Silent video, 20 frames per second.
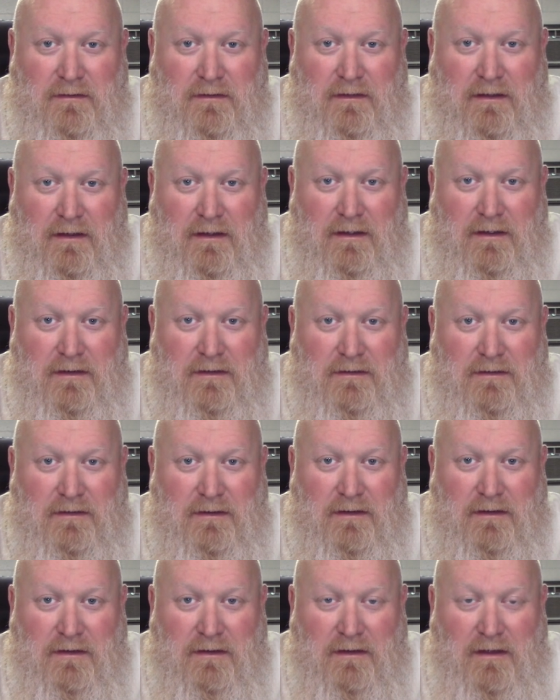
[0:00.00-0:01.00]
and
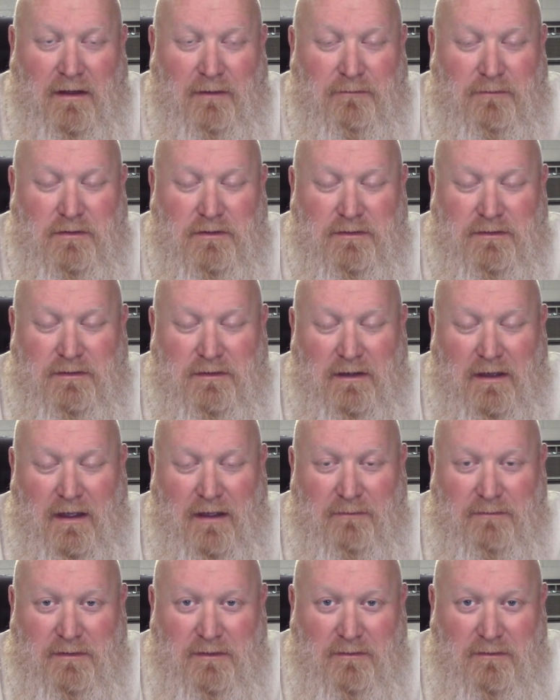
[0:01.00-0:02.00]
I'm just
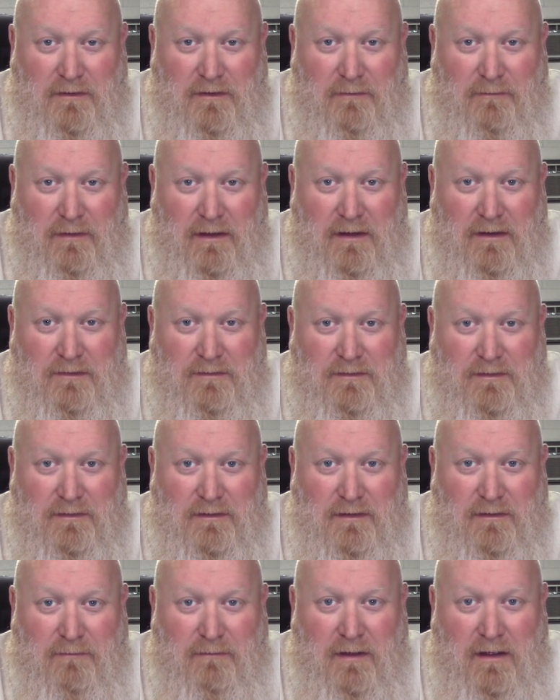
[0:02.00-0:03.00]
absolutely amazed at
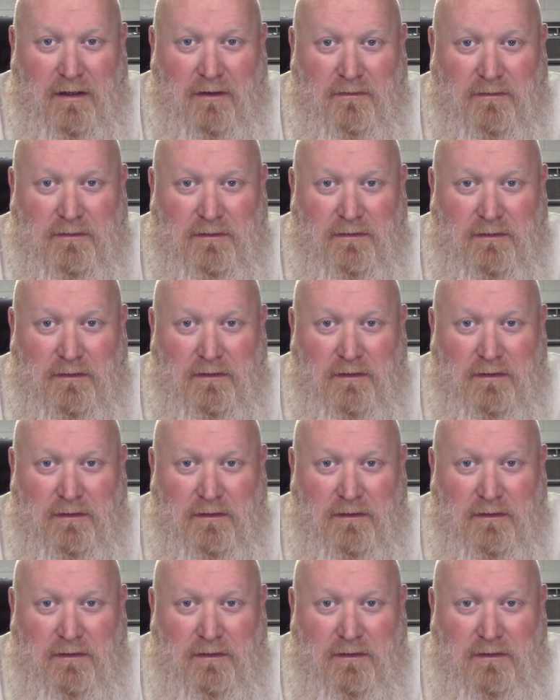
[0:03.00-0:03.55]
the amount